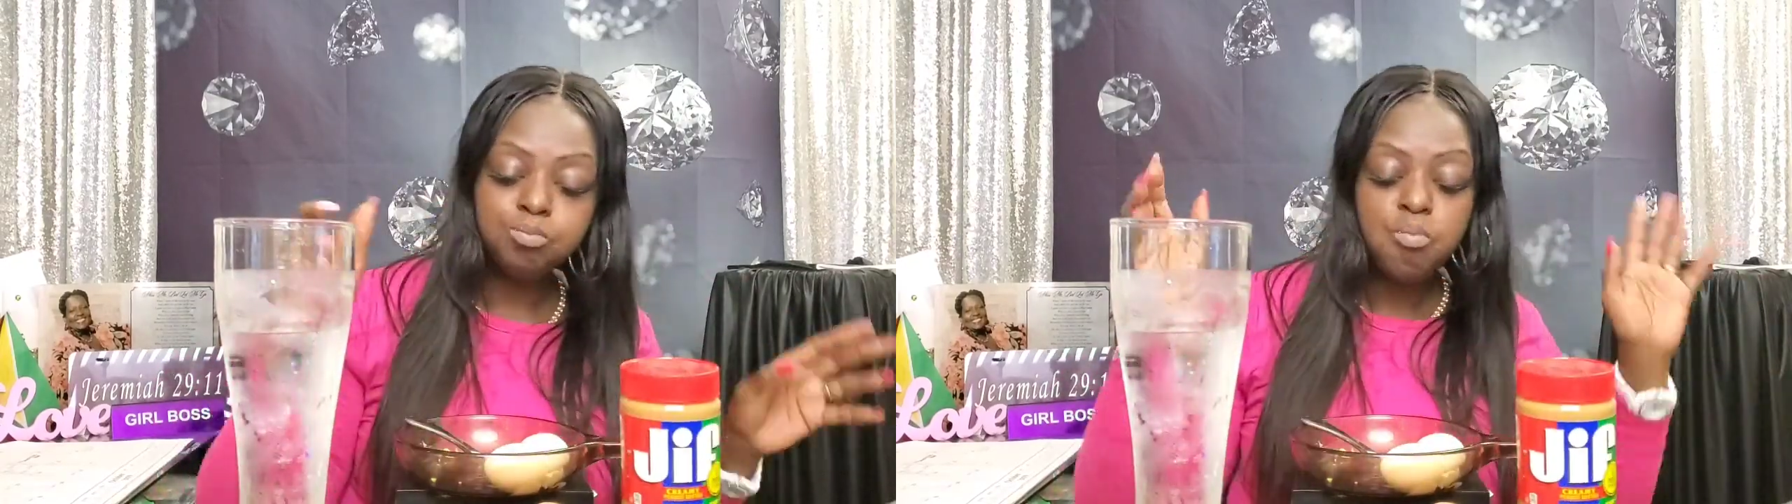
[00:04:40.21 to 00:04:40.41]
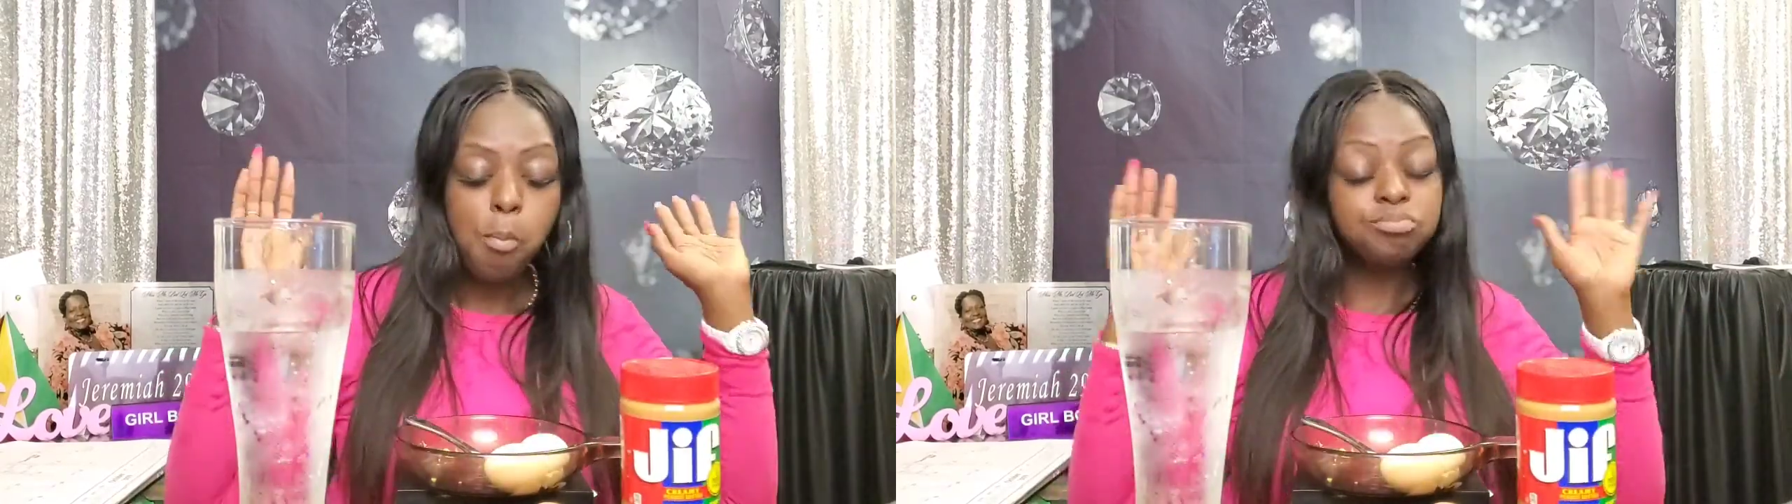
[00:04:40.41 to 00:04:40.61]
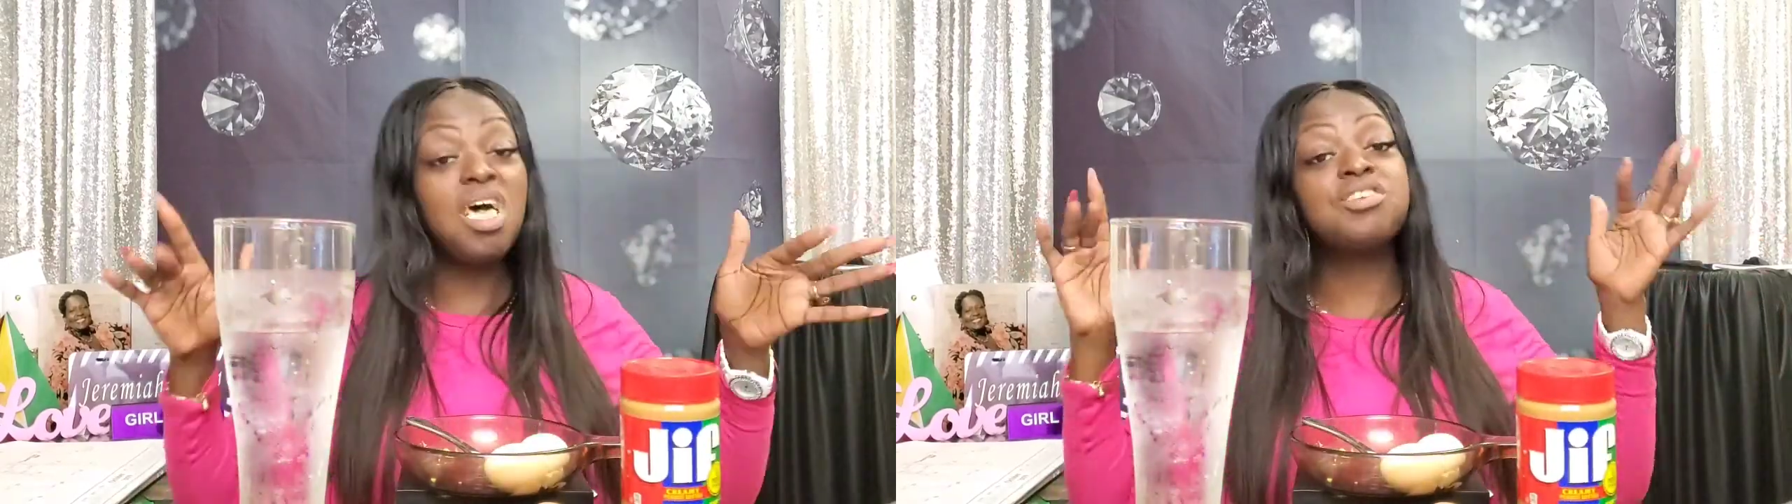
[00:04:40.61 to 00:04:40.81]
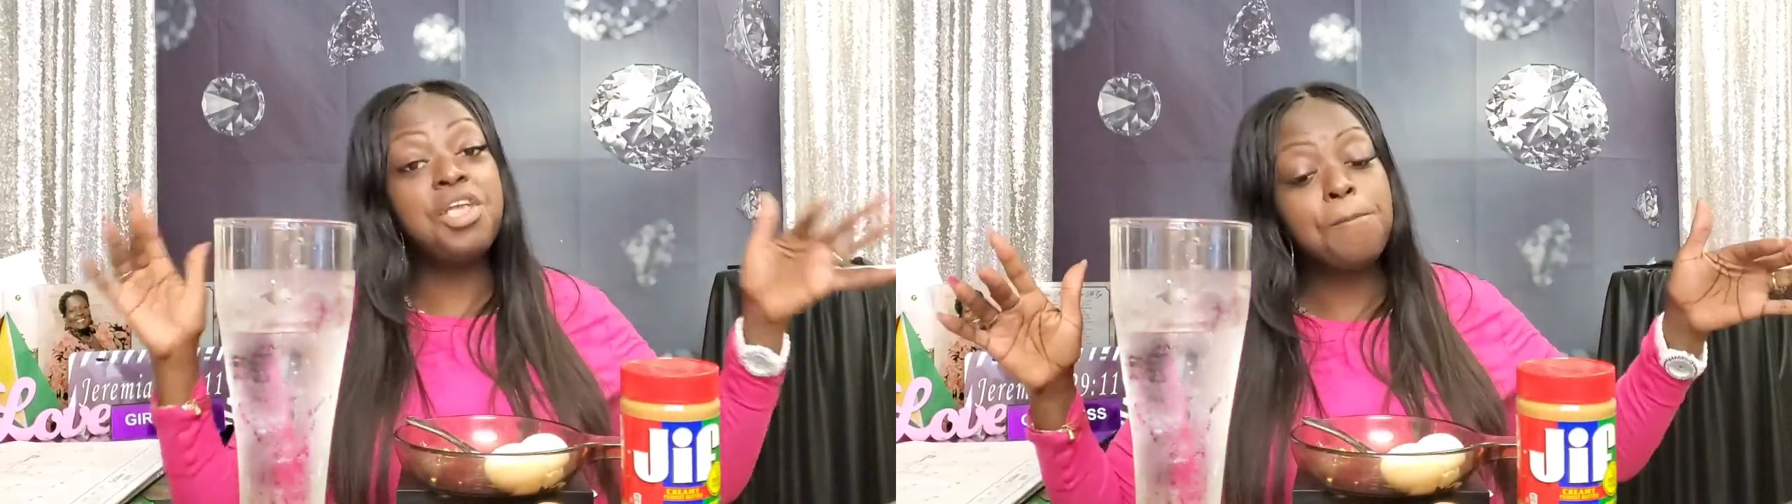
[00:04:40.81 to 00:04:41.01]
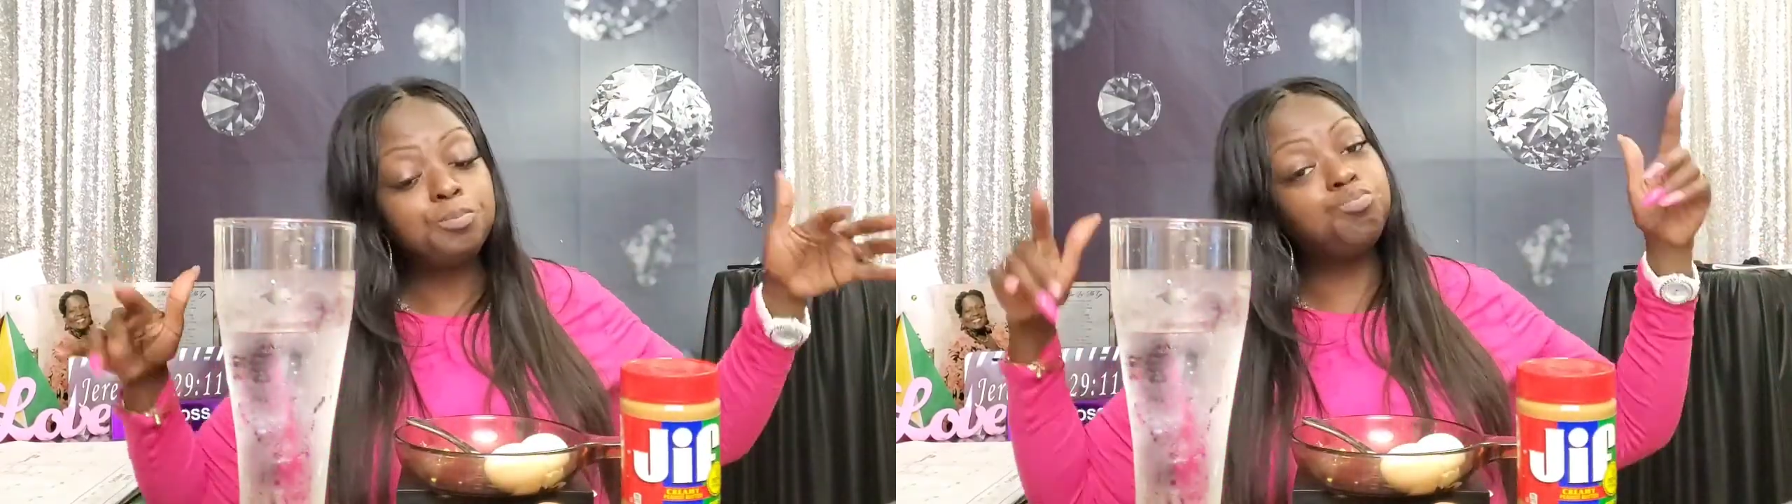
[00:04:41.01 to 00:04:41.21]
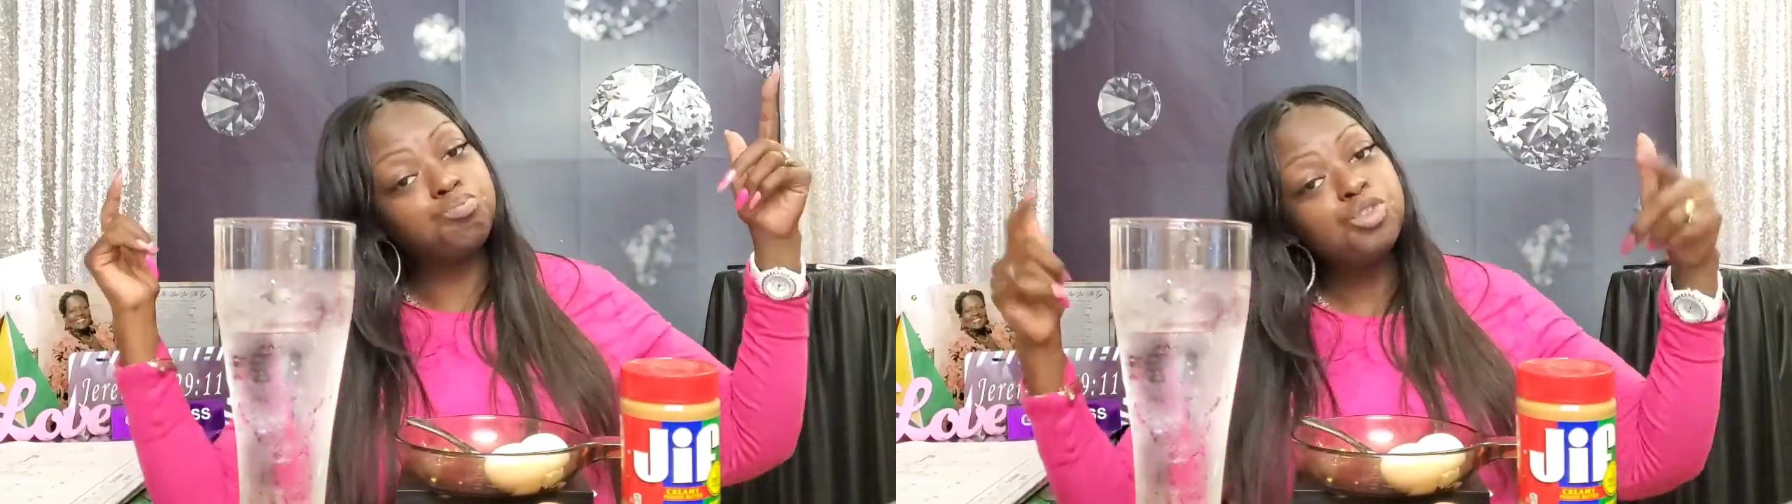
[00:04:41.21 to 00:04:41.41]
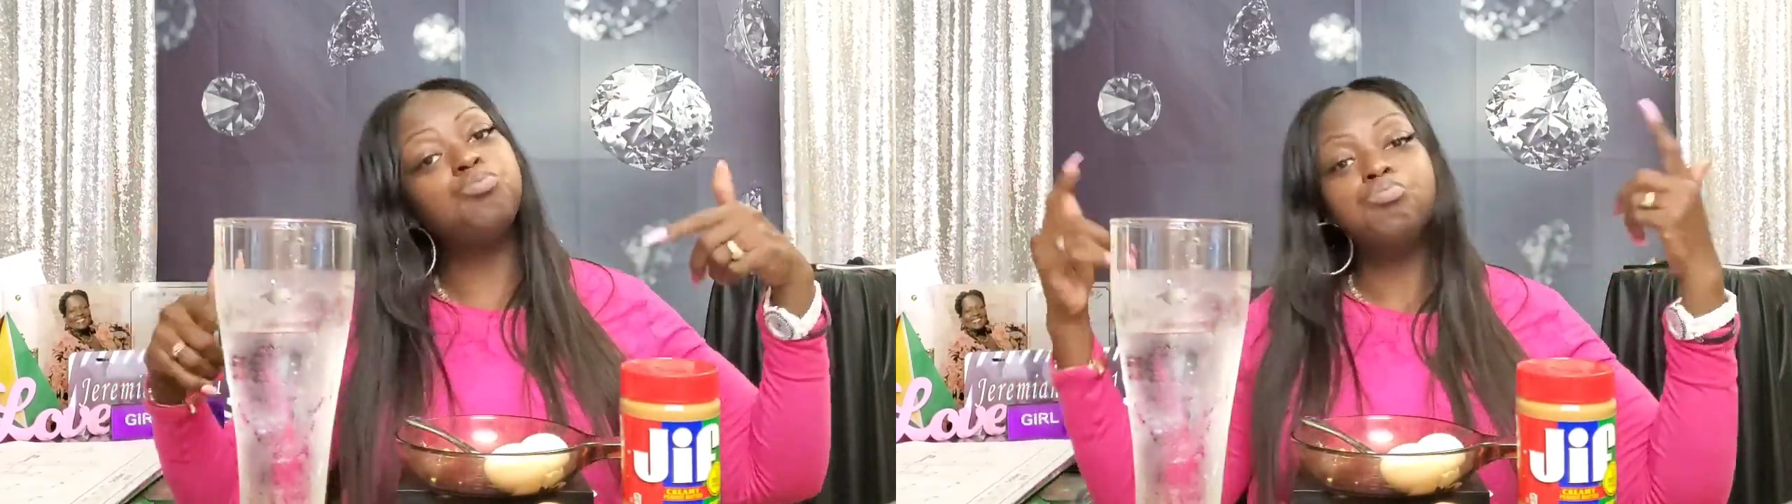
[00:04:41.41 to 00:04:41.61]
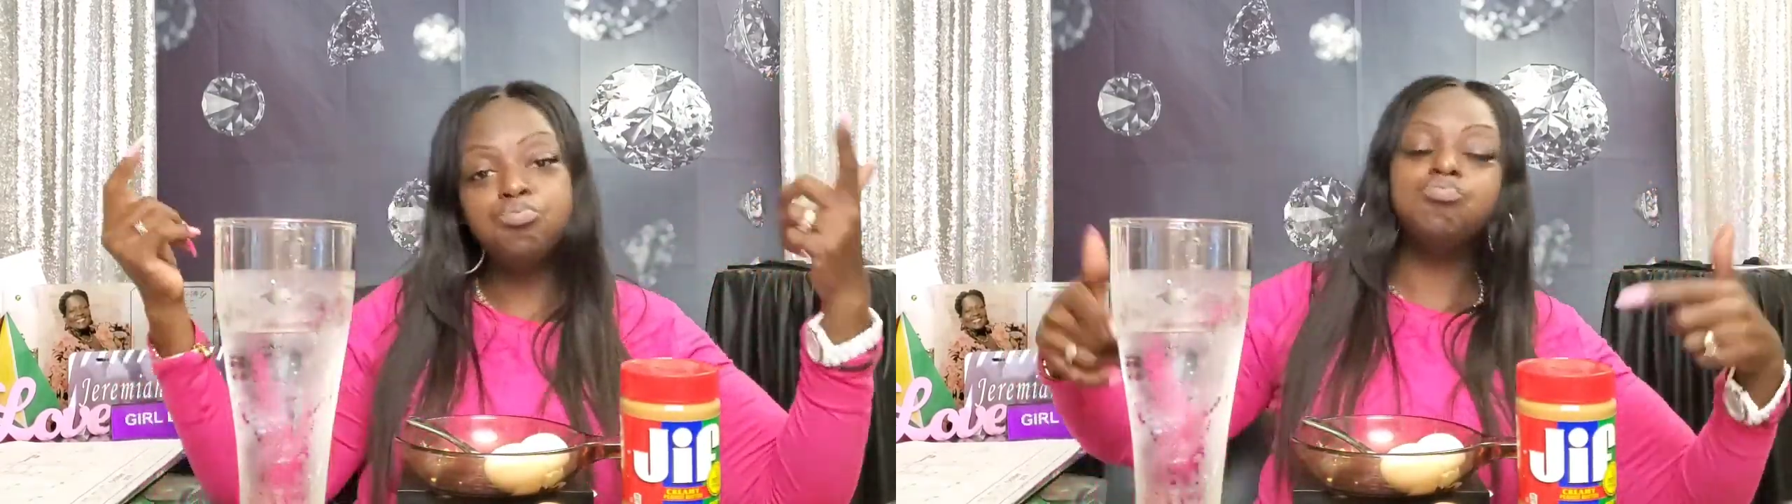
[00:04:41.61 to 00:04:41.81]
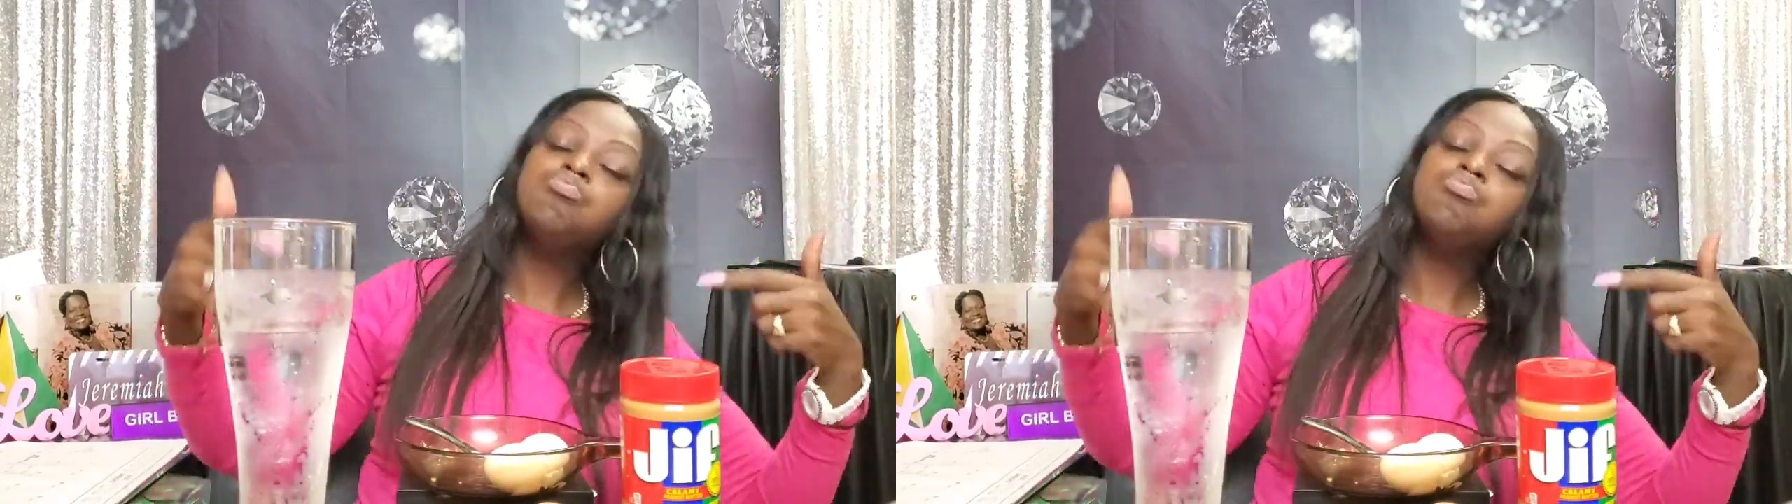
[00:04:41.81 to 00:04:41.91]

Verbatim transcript: my jaws were so tired.